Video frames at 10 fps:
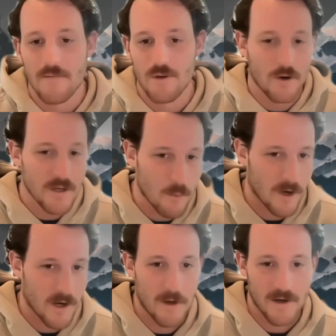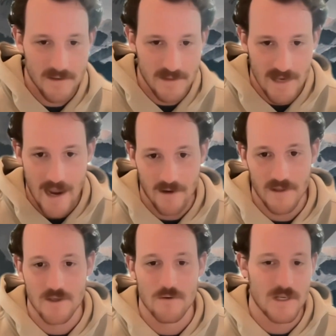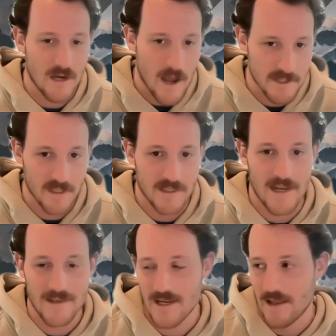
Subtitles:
You don't need to worry about an analyst using an obsolete data set.